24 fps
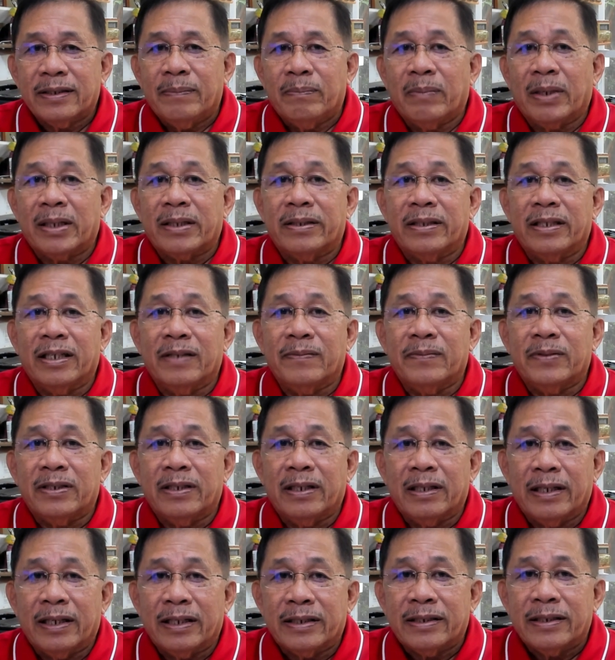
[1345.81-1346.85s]
but
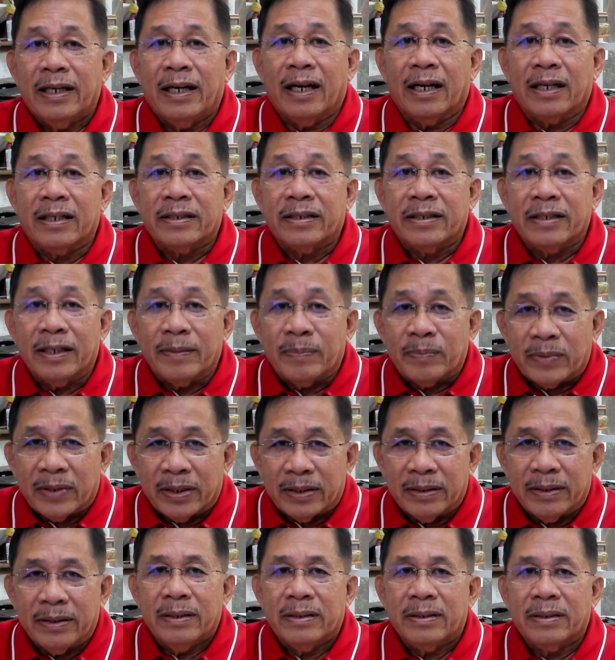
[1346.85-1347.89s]
nevertheless
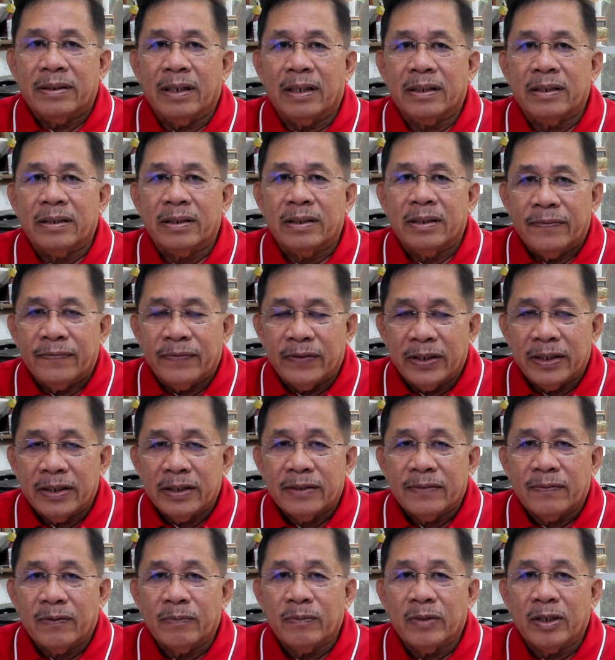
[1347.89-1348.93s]
accepted such
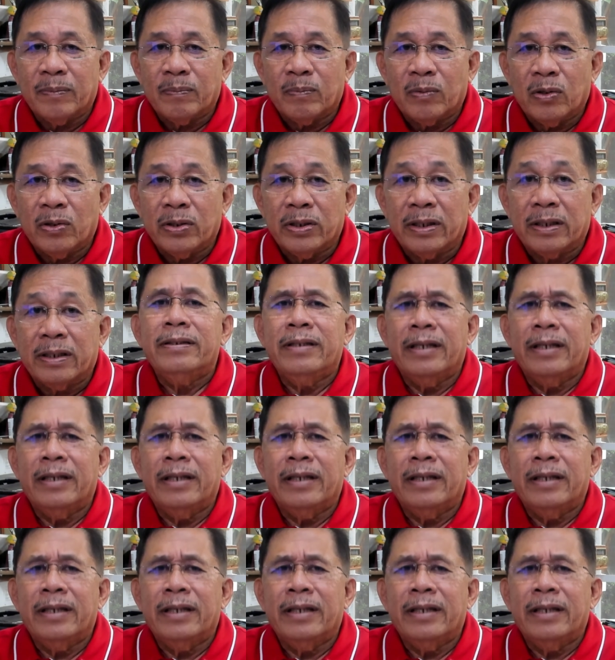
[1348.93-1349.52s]
fees from the employer,